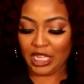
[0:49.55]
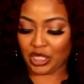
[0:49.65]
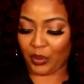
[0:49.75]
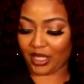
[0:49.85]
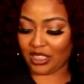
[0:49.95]

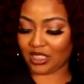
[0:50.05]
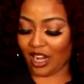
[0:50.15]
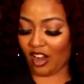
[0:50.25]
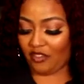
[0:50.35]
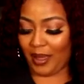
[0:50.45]
So we're gonna
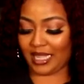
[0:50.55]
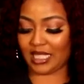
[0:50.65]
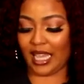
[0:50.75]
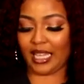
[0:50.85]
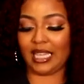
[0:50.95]
start off by
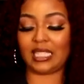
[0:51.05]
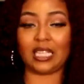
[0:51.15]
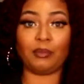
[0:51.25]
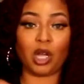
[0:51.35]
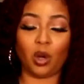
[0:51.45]
taking
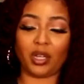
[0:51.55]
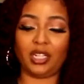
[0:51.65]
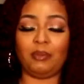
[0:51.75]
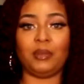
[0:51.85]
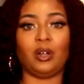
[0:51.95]
some
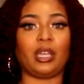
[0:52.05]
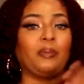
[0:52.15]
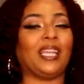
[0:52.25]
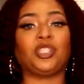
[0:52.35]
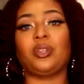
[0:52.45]
coconut milk, and
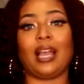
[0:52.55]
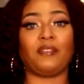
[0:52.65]
make sure you